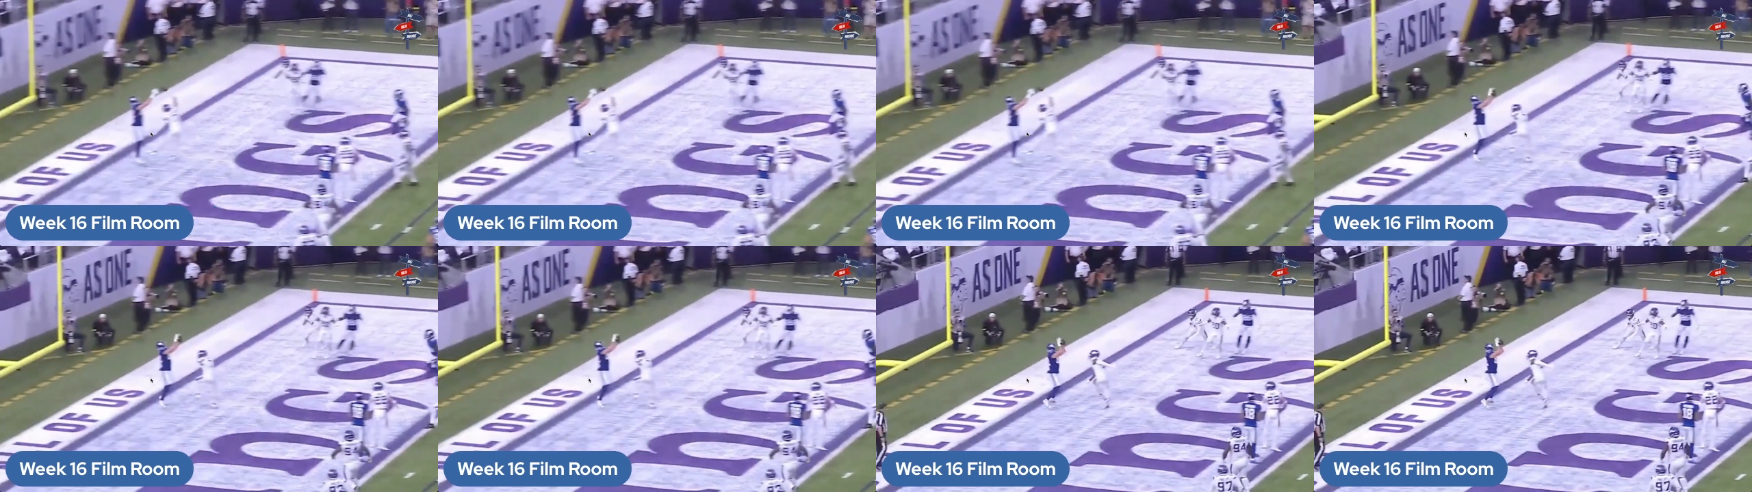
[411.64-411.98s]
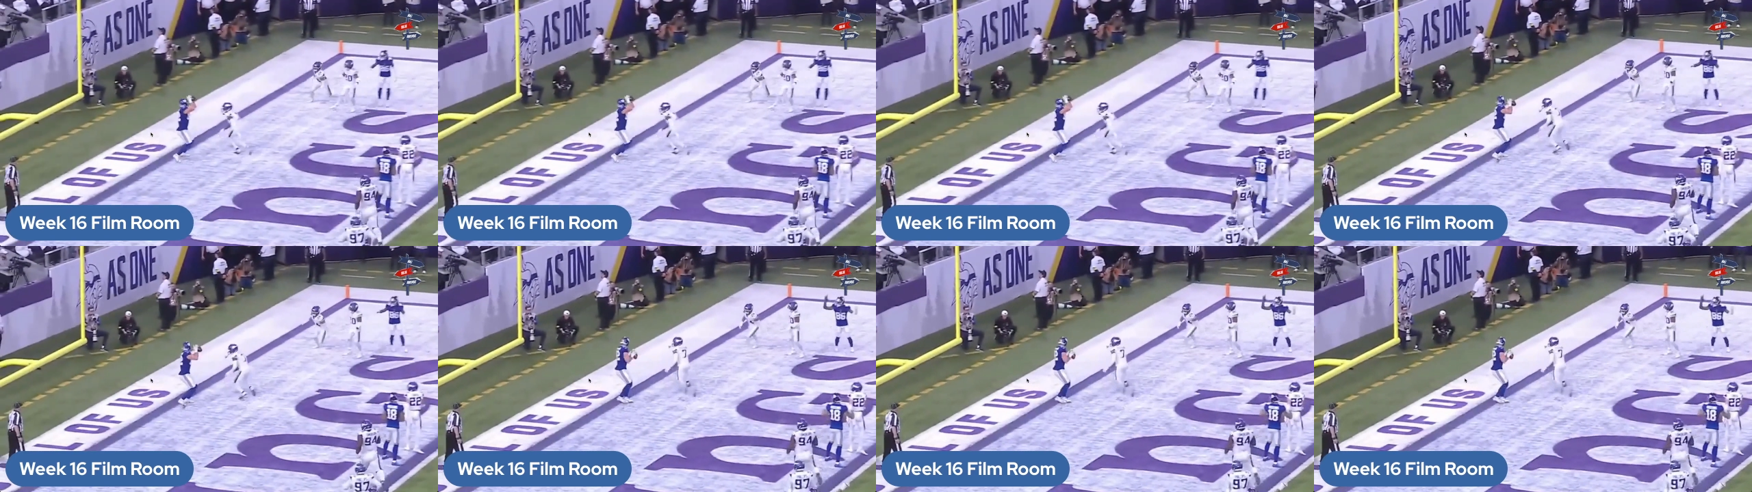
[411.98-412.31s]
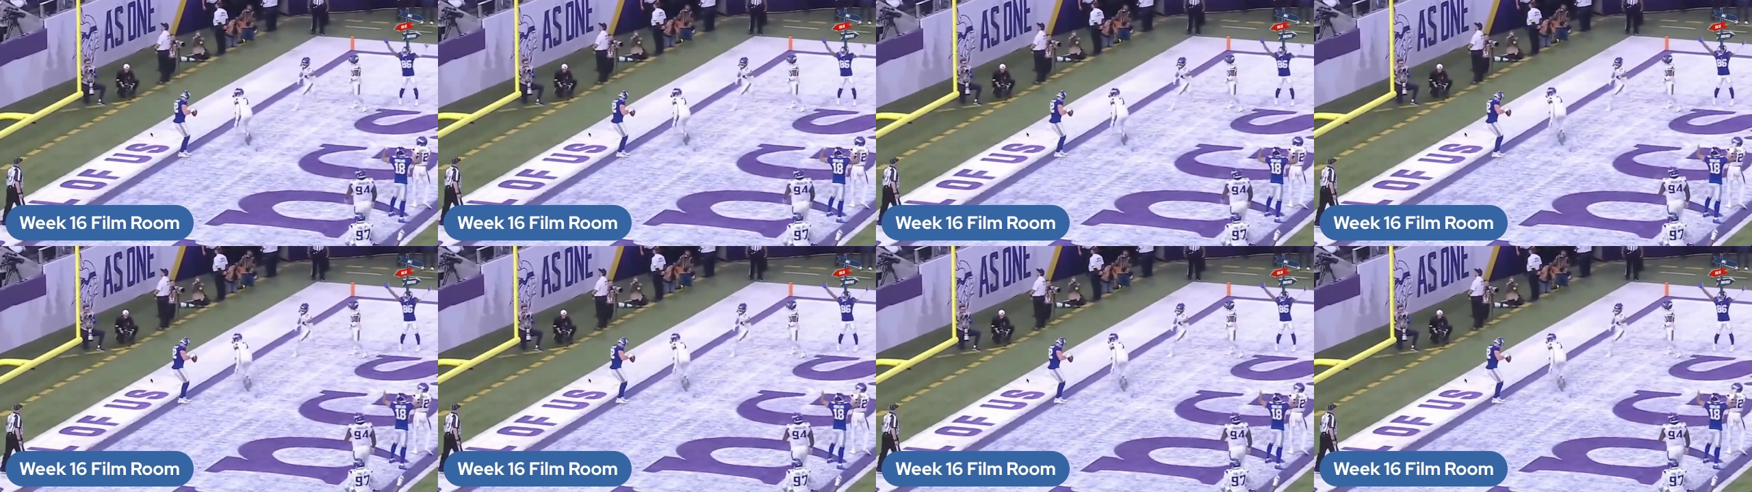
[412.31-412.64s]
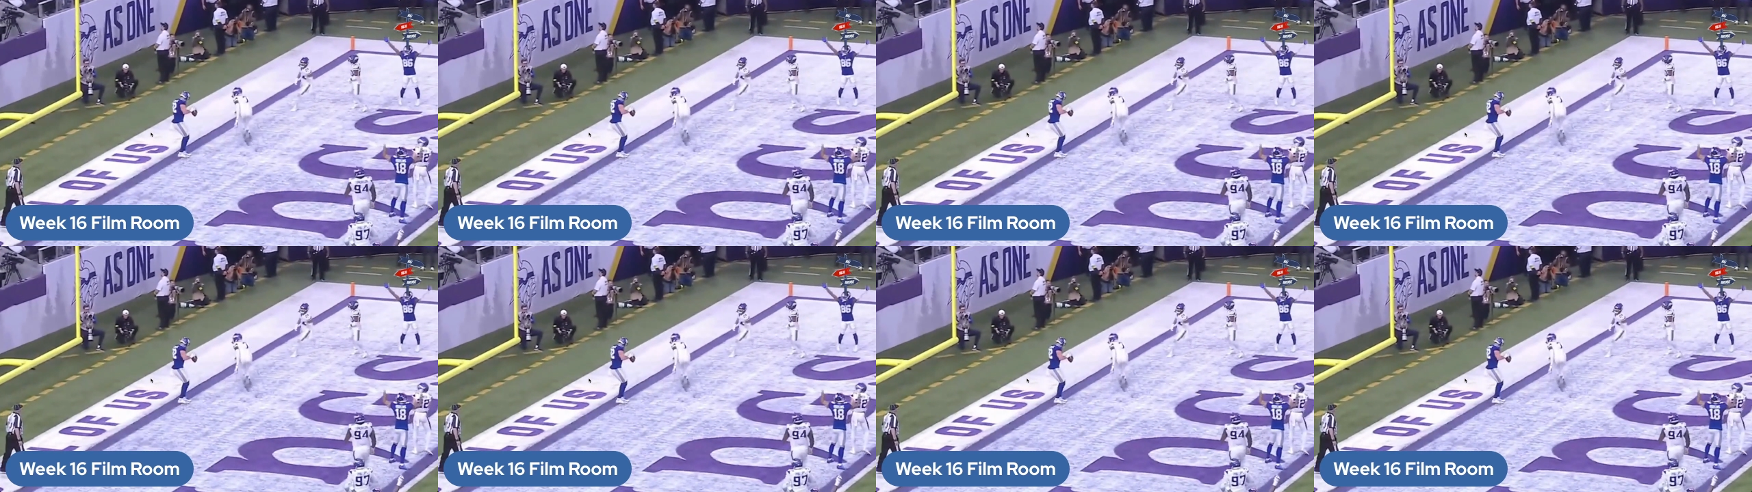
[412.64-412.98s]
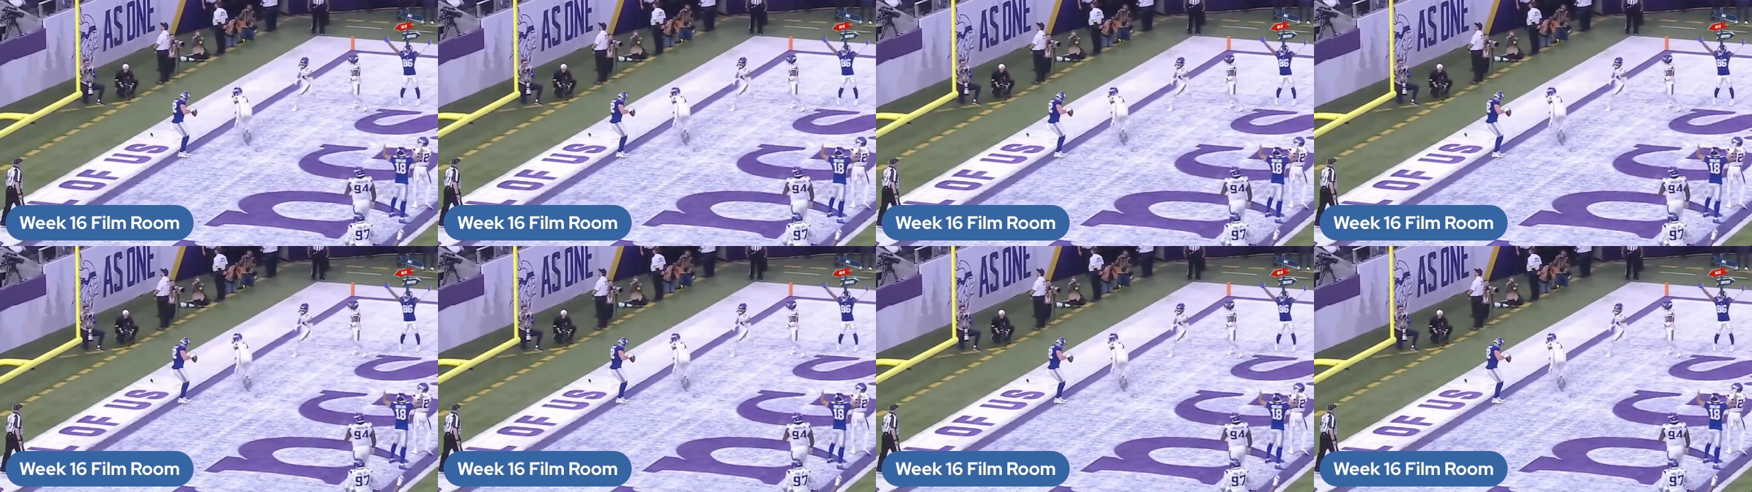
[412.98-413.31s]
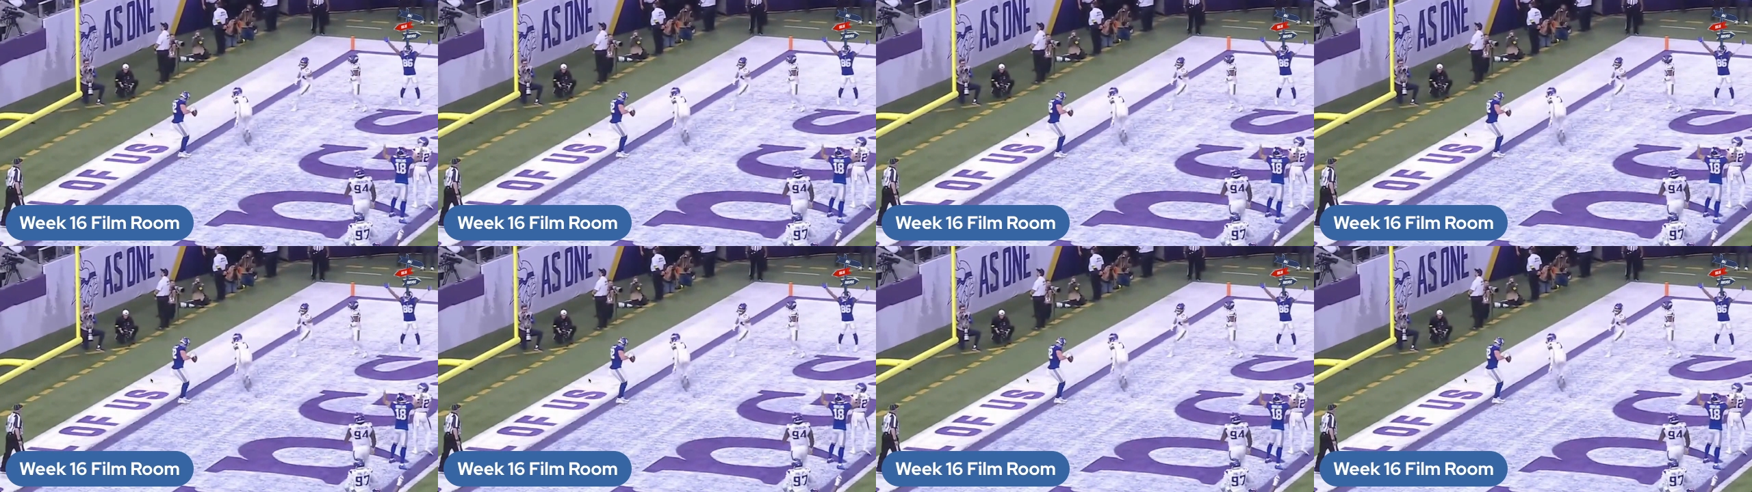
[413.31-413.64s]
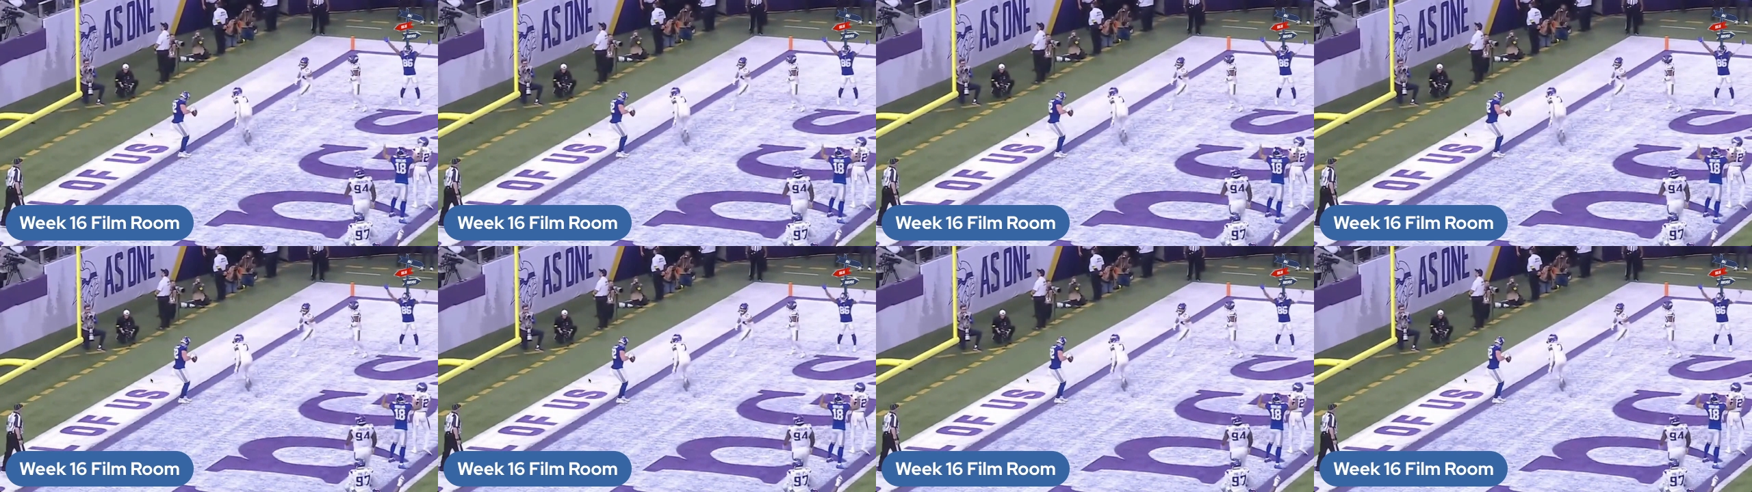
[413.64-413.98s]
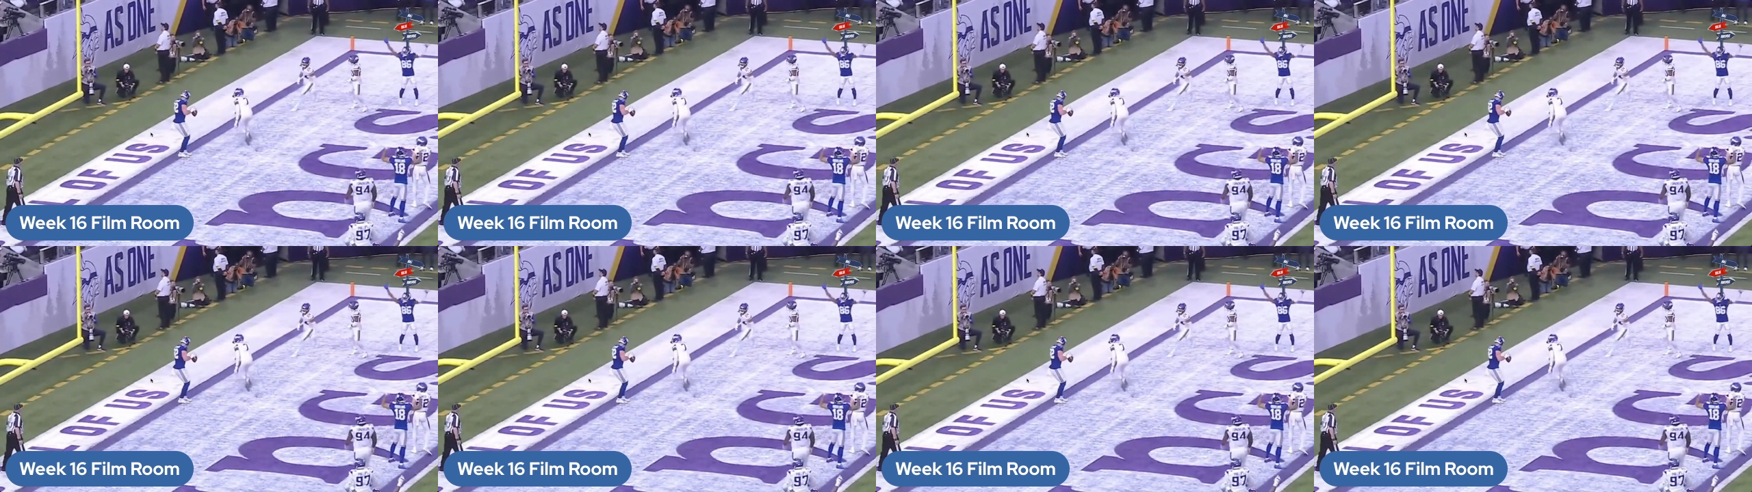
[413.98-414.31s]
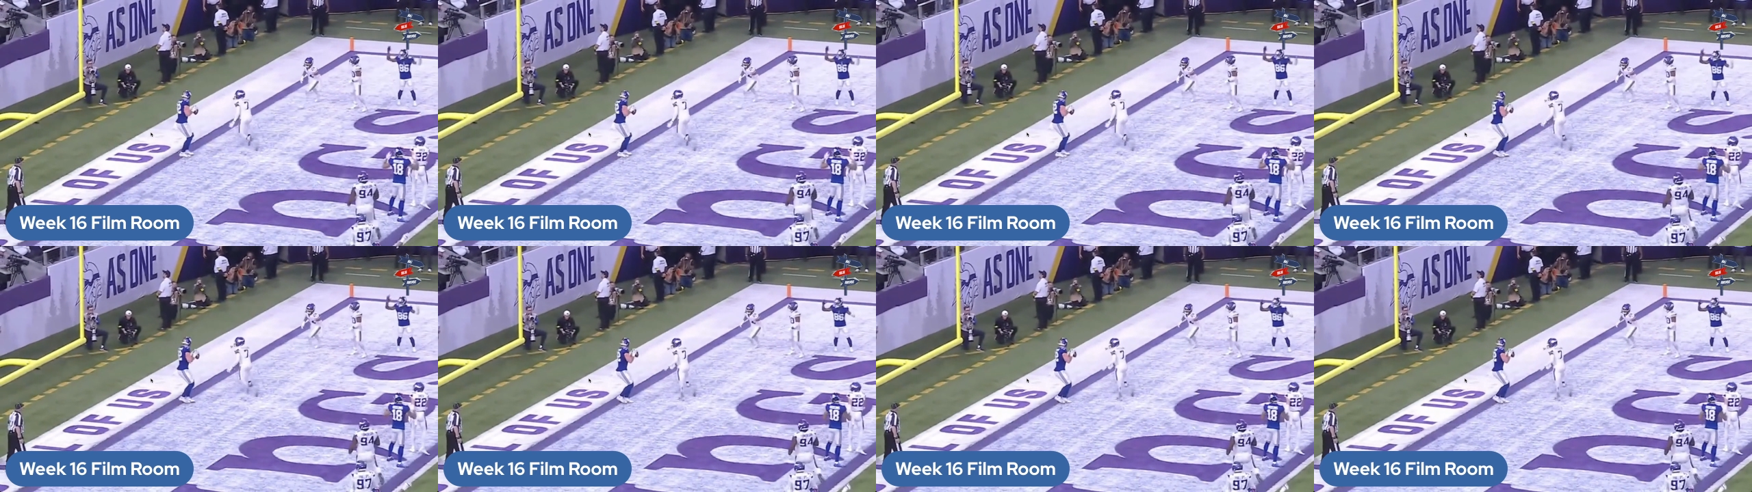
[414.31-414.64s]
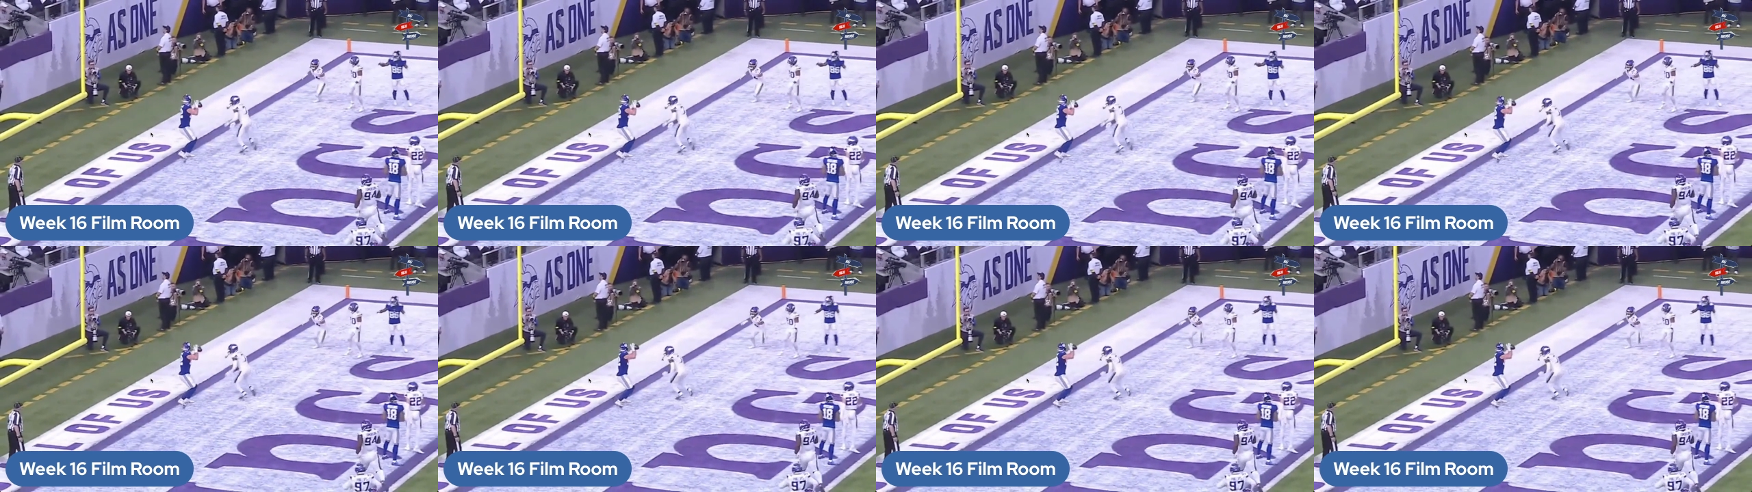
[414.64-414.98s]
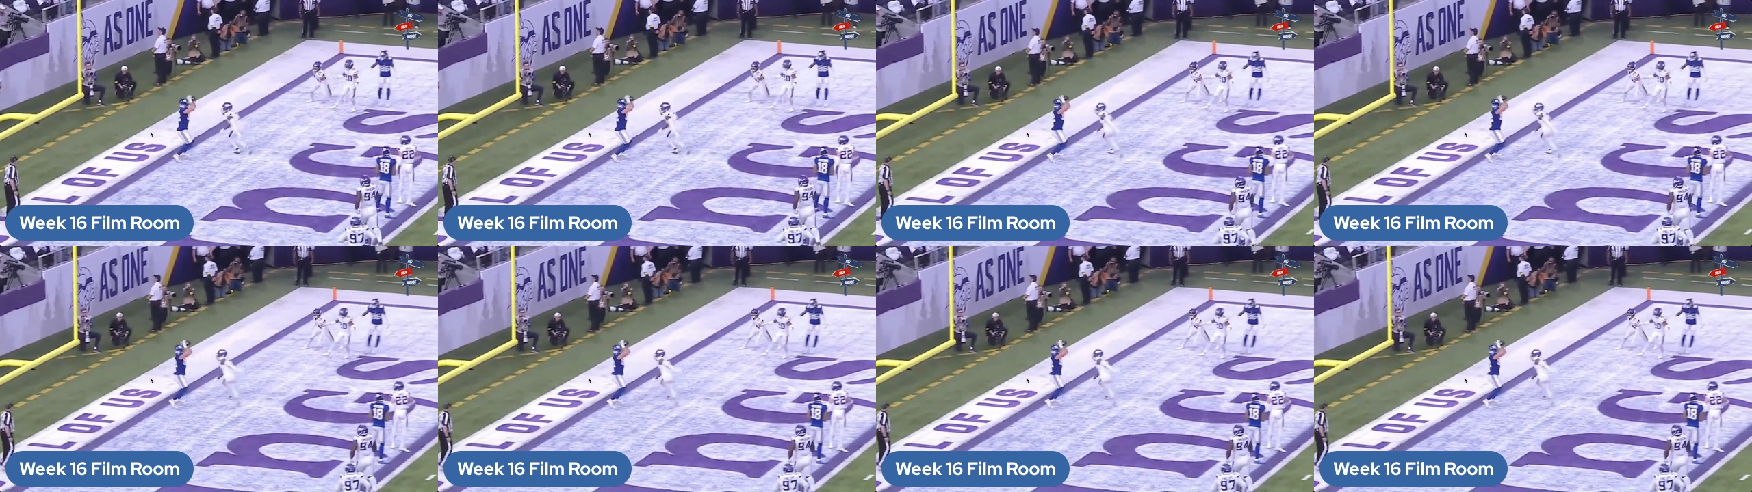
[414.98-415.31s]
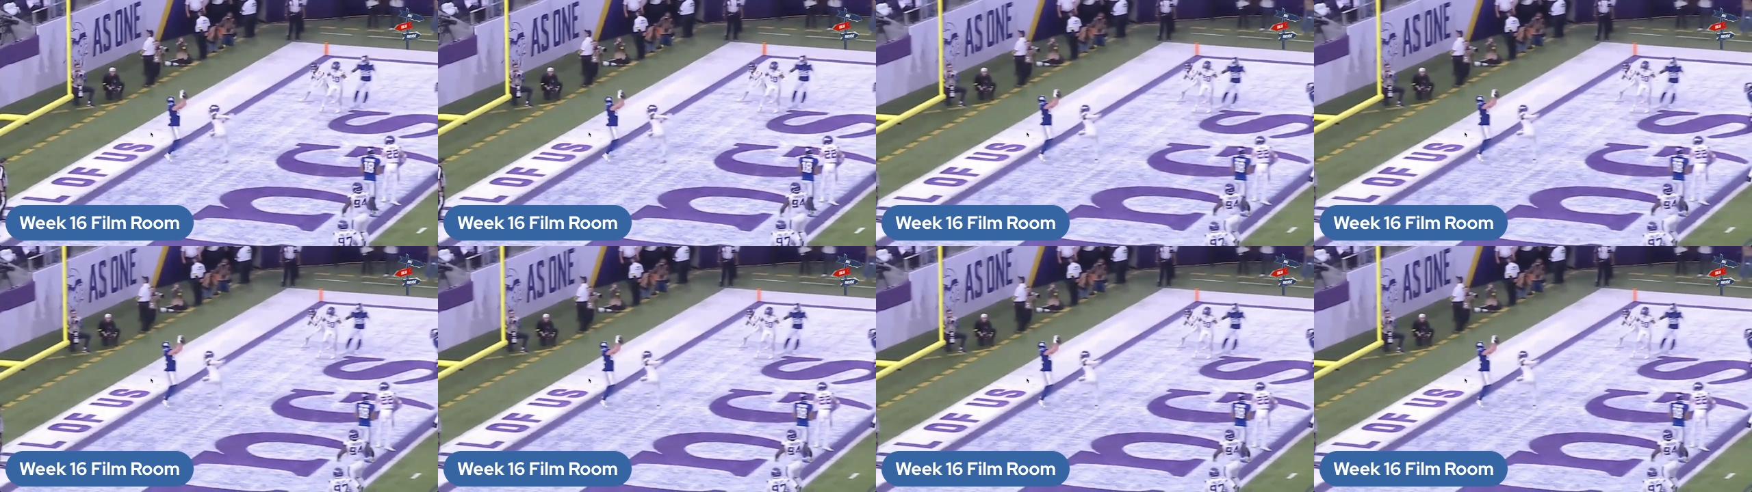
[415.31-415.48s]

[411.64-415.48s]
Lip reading: No face is visible, so there are no lips to read.